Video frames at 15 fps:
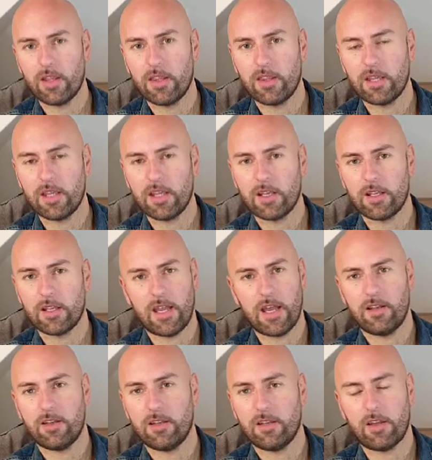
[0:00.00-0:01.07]
I think,
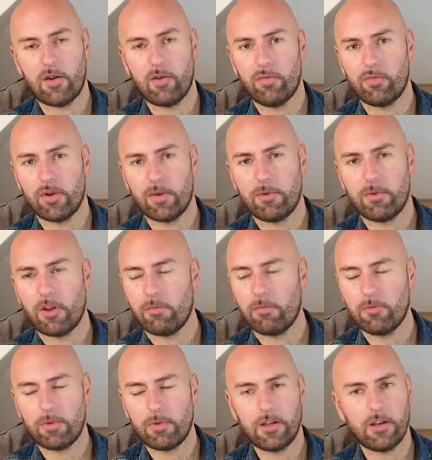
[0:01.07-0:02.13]
yeah, go for it. But
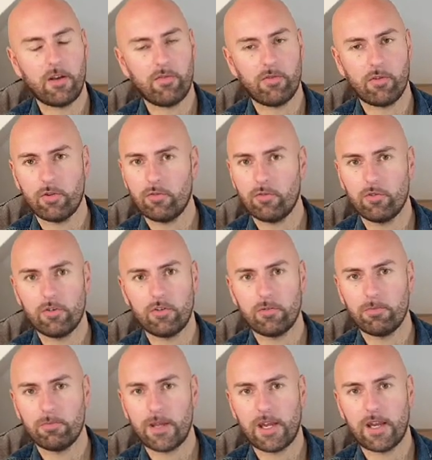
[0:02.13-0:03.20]
don't be spending over
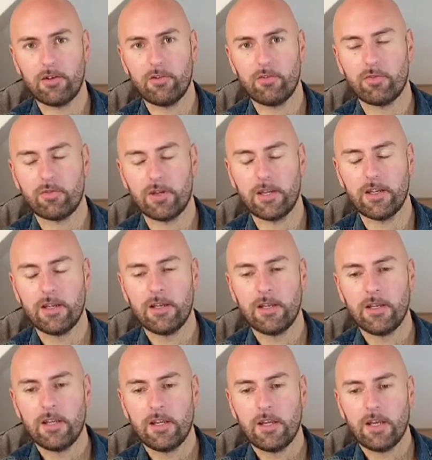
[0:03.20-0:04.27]
£100 for it.
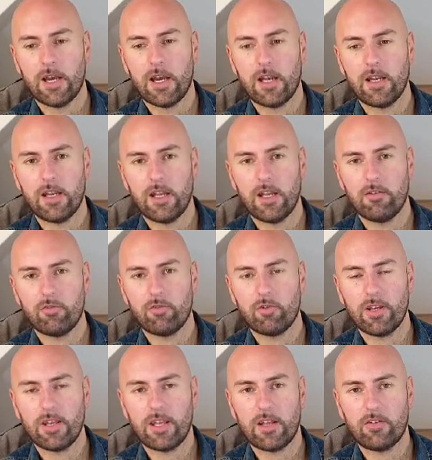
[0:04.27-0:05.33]
And
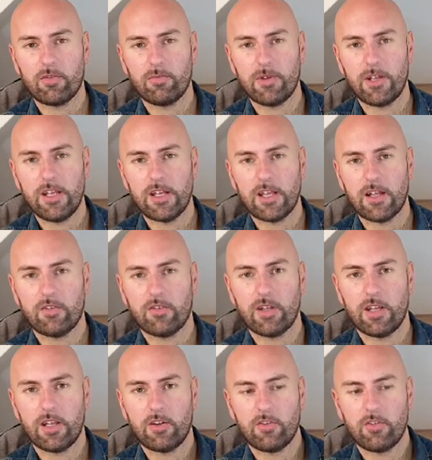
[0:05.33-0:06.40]
try and get some
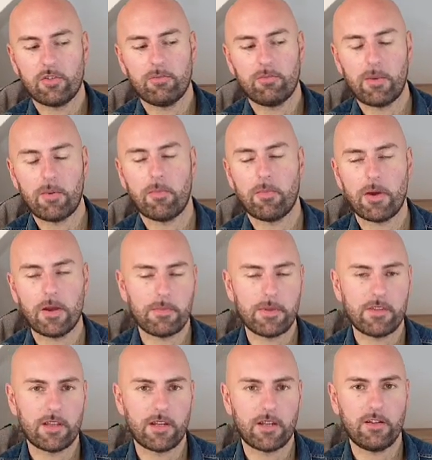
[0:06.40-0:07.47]
decants of it, because some people
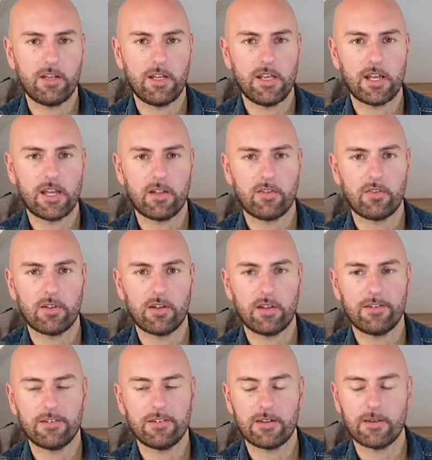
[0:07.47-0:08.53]
might be selling decants
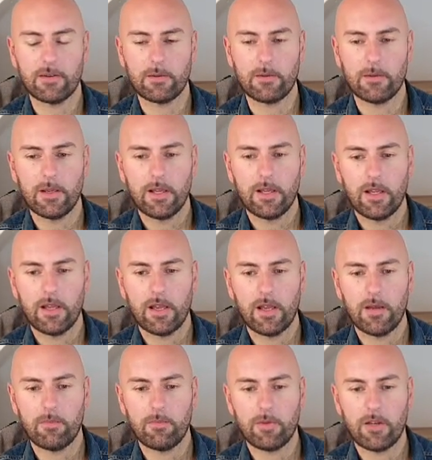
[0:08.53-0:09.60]
of this still,
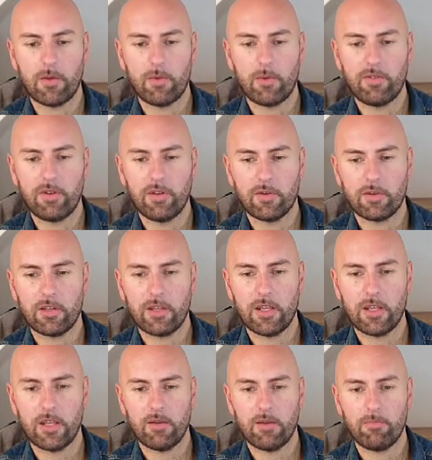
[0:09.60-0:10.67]
if you're
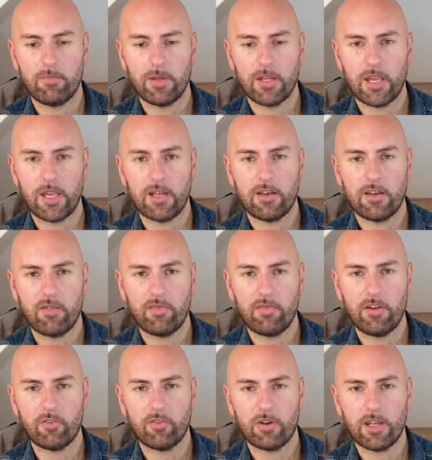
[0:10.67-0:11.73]
lucky. But yeah,
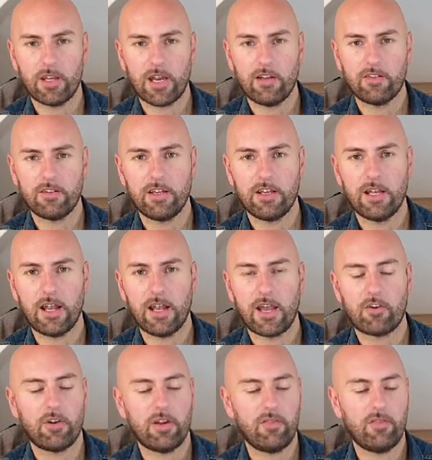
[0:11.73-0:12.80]
definitely try and get this in your
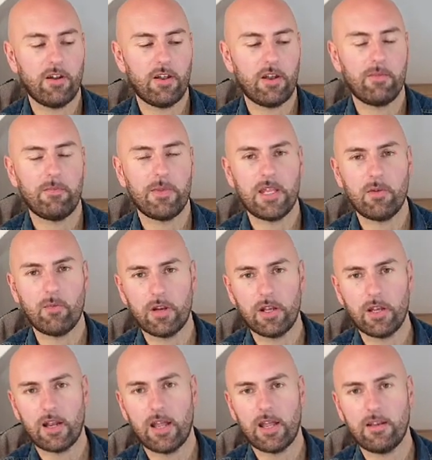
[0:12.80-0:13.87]
collection. If you're like me, you
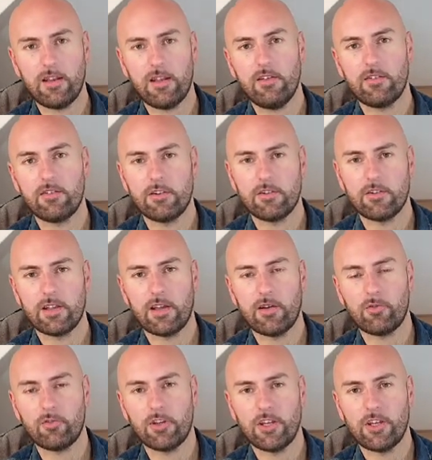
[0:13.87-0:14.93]
want to collect these
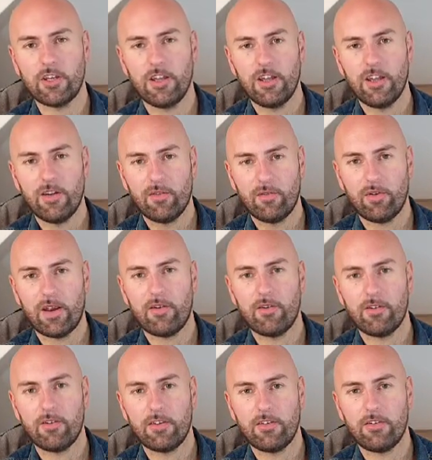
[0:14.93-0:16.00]
nostalgic
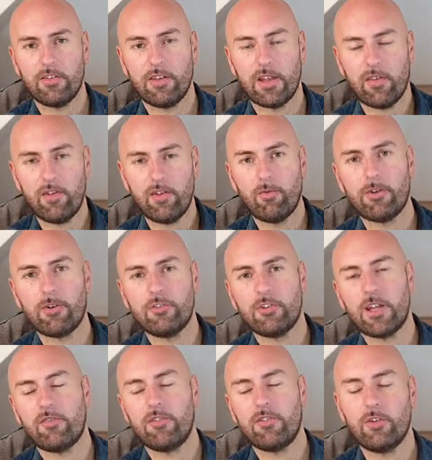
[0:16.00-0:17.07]
fragrances, it's definitely one you
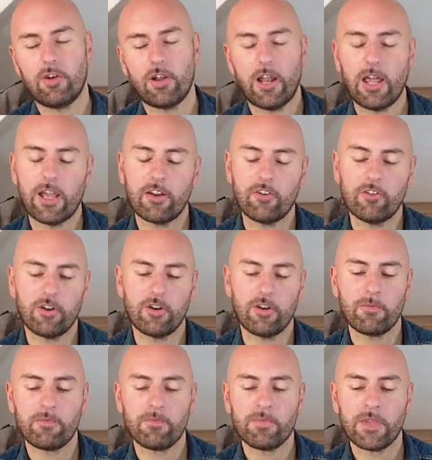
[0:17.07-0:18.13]
should have in your collection.